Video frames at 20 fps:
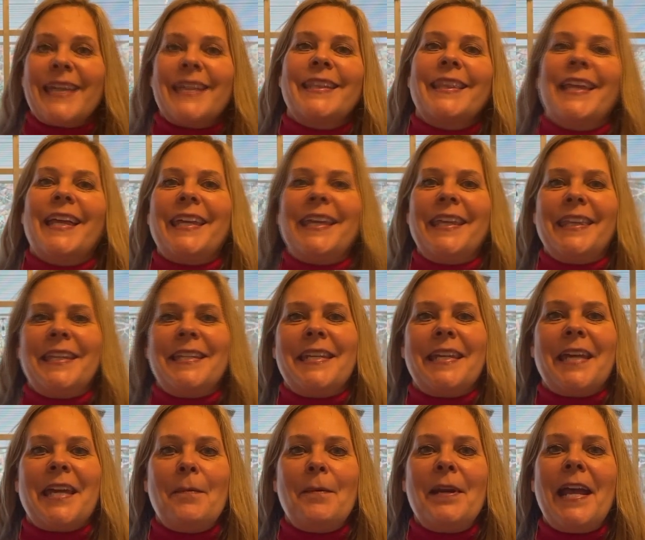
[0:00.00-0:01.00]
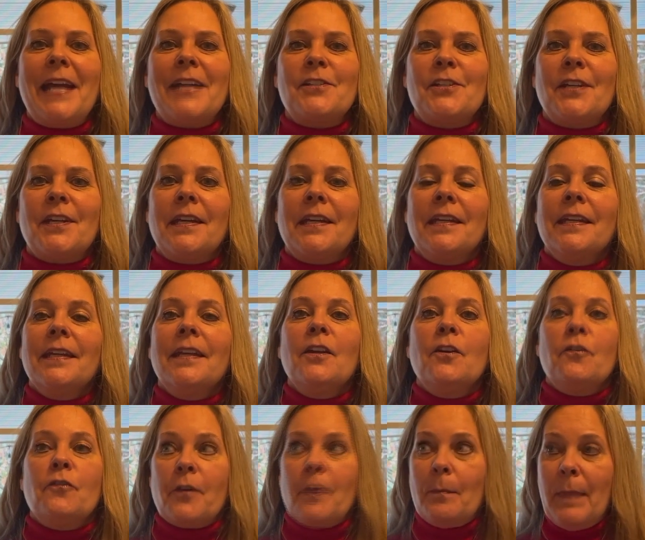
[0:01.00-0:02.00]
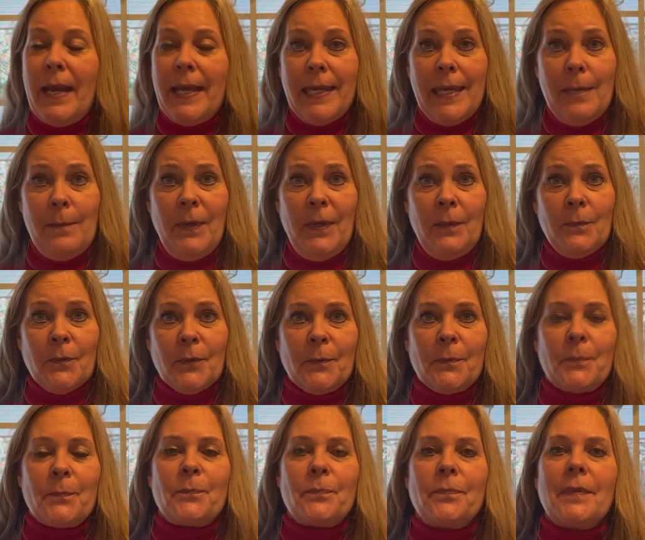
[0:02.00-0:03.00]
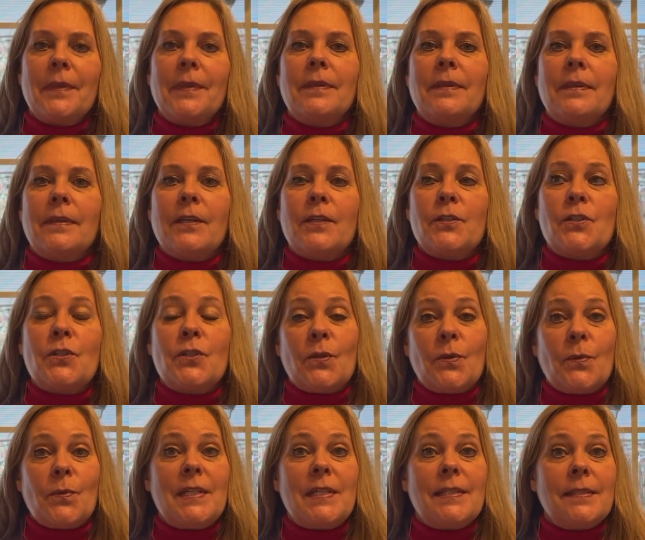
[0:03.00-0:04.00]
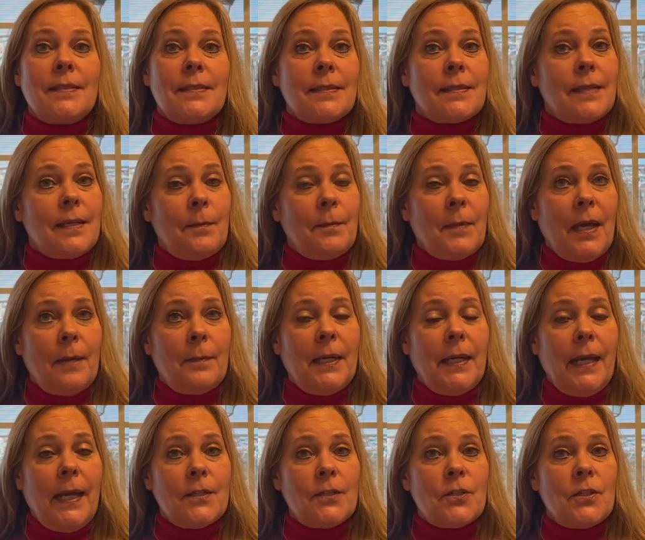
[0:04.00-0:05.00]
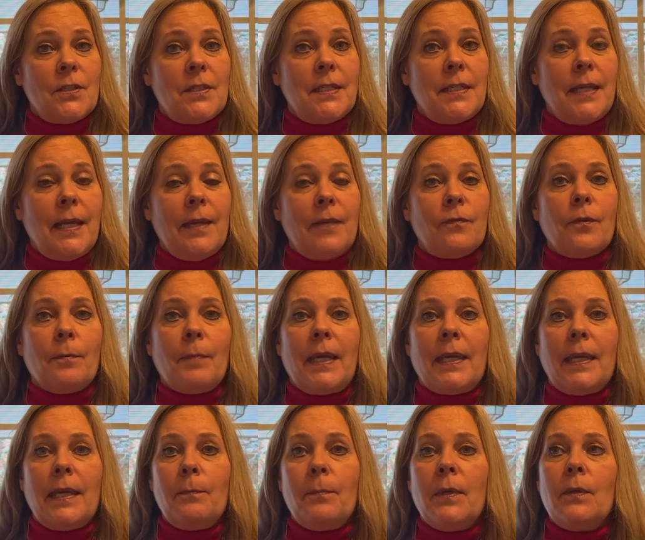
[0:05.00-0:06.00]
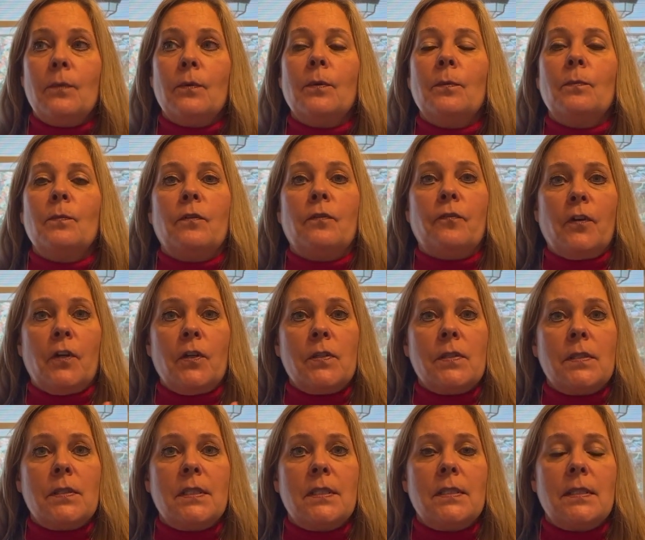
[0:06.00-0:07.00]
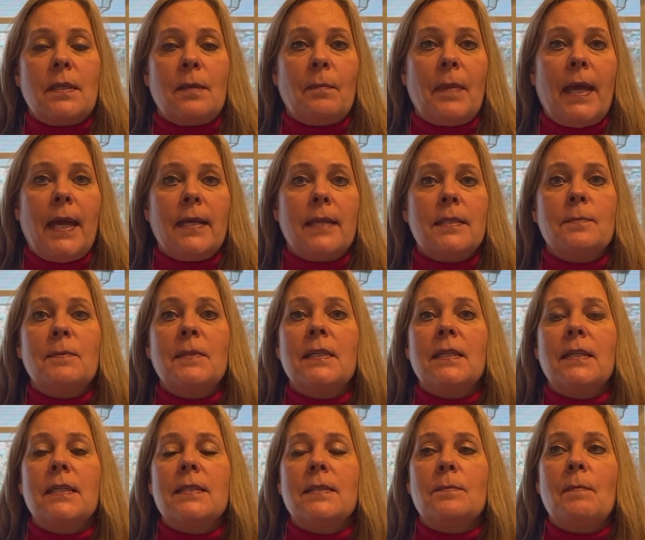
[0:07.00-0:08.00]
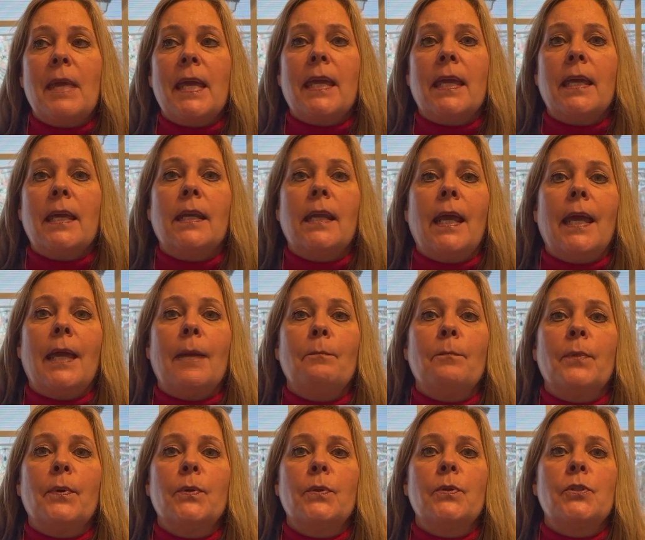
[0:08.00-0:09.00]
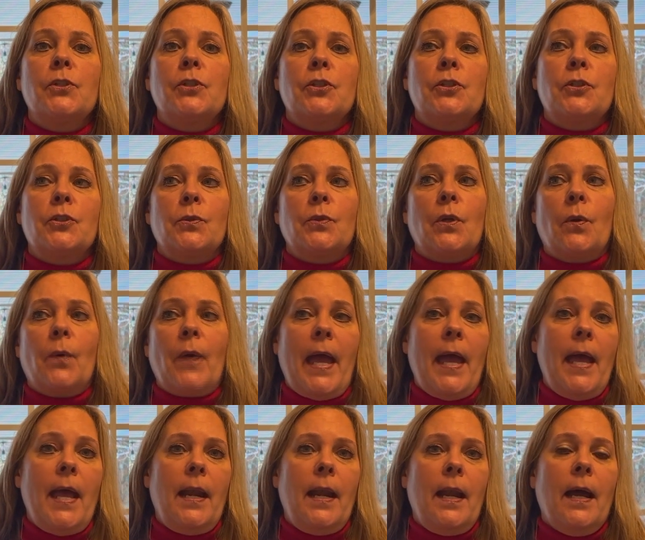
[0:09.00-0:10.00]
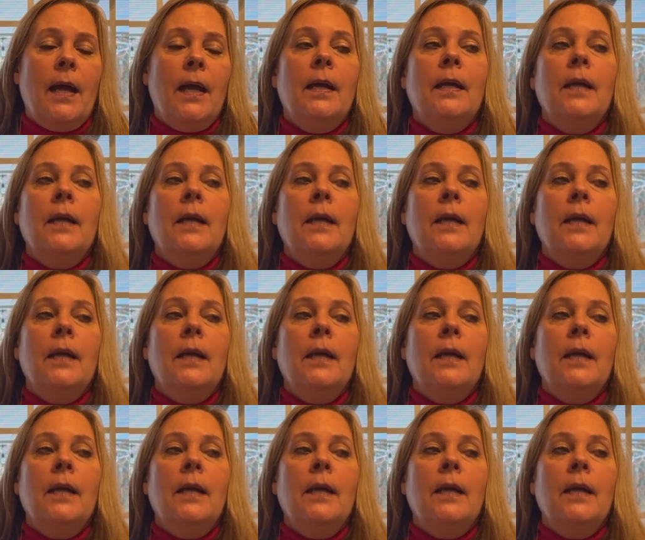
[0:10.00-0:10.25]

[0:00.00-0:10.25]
Lucky Lindy coming at you from my keeping room. There's two reasons that I'm coming at you today from my keeping room. The first is that my husband is making a bûche de Noël